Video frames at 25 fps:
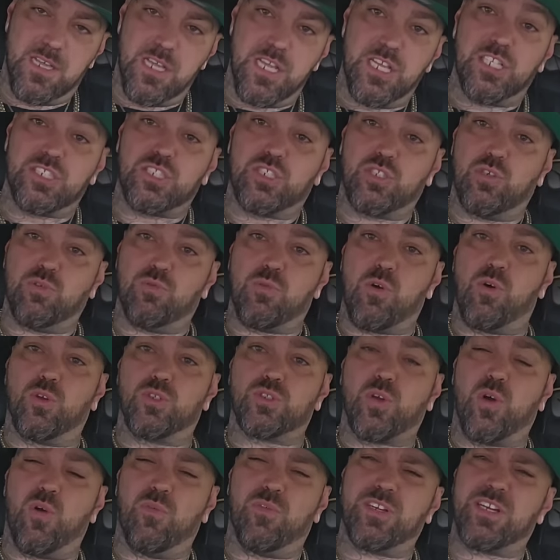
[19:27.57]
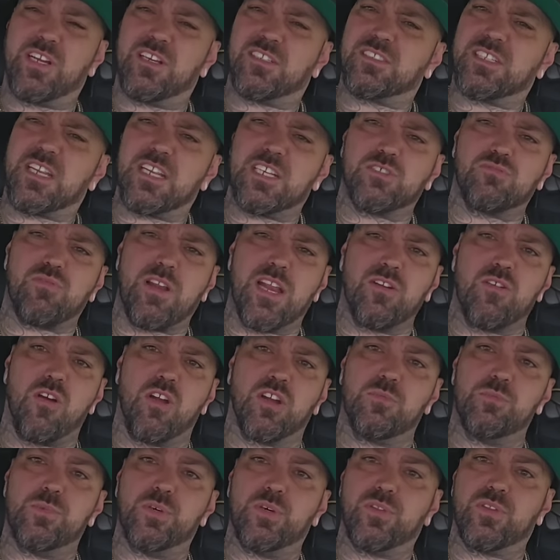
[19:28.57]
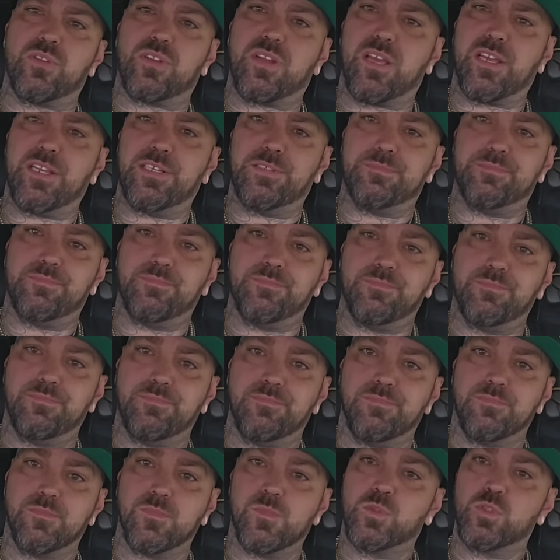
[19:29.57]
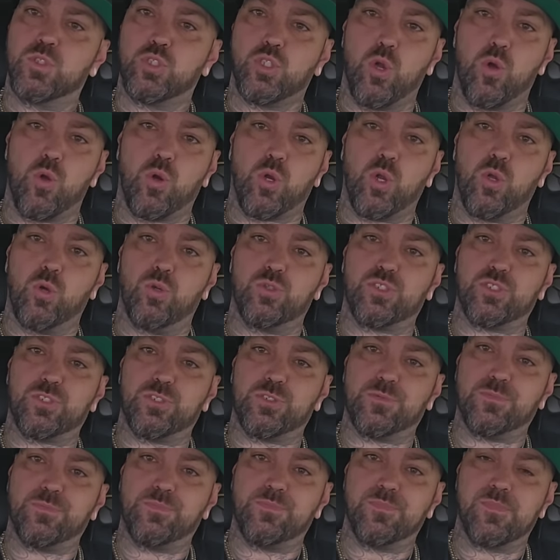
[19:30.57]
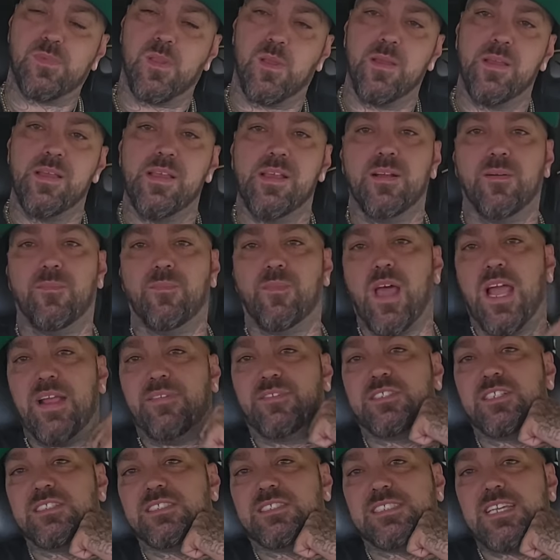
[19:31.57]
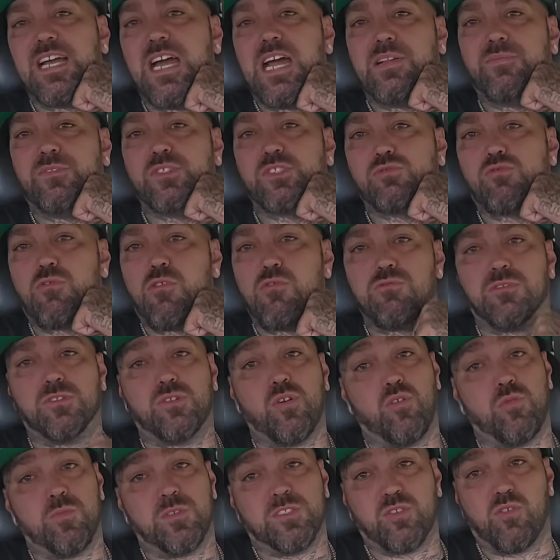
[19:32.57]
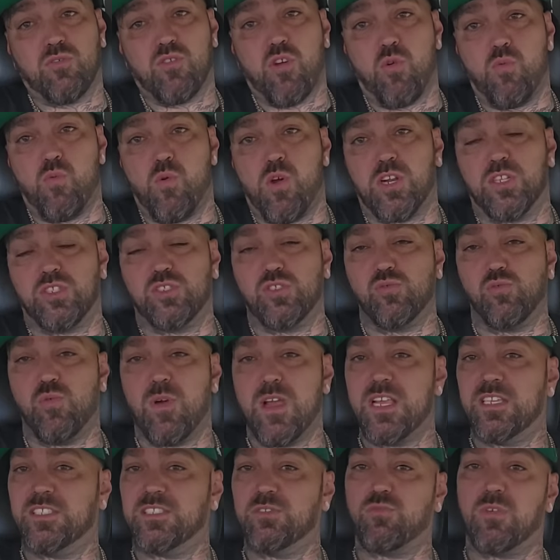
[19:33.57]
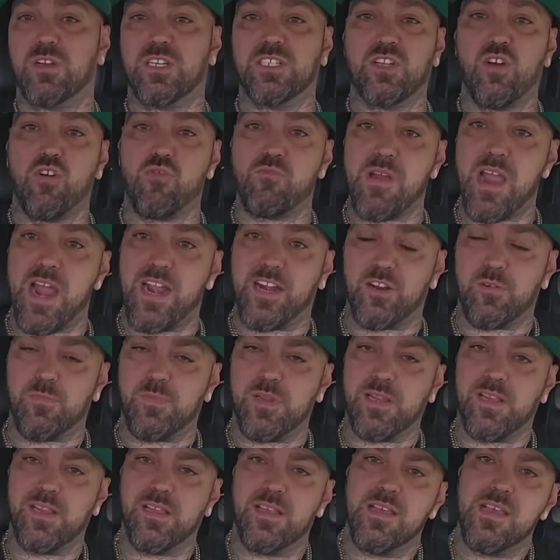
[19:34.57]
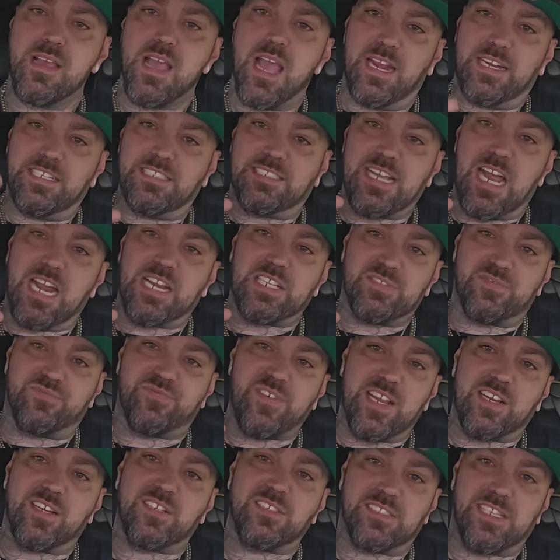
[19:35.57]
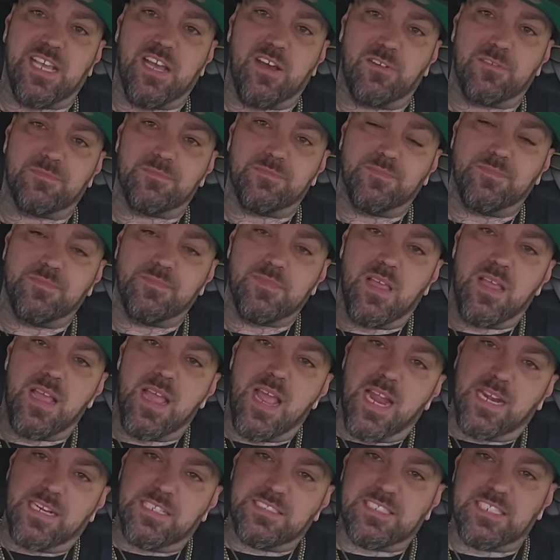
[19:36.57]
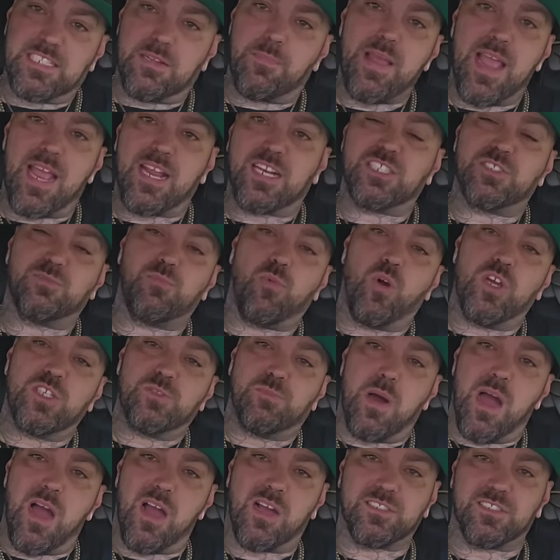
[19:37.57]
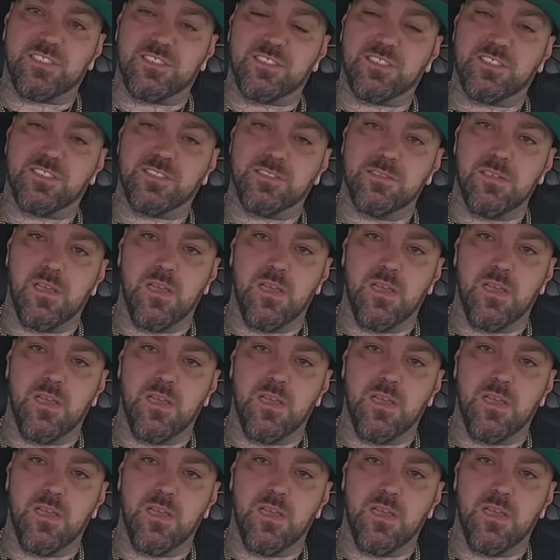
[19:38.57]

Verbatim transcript: This dude rolls over and there stands Radar in the middle of the night. No clothes on. Knife to the side of his throat and told him it's going to go one or two ways. It really don't matter to me. And he's got his fingers out and he's in the back of this boy's boxes.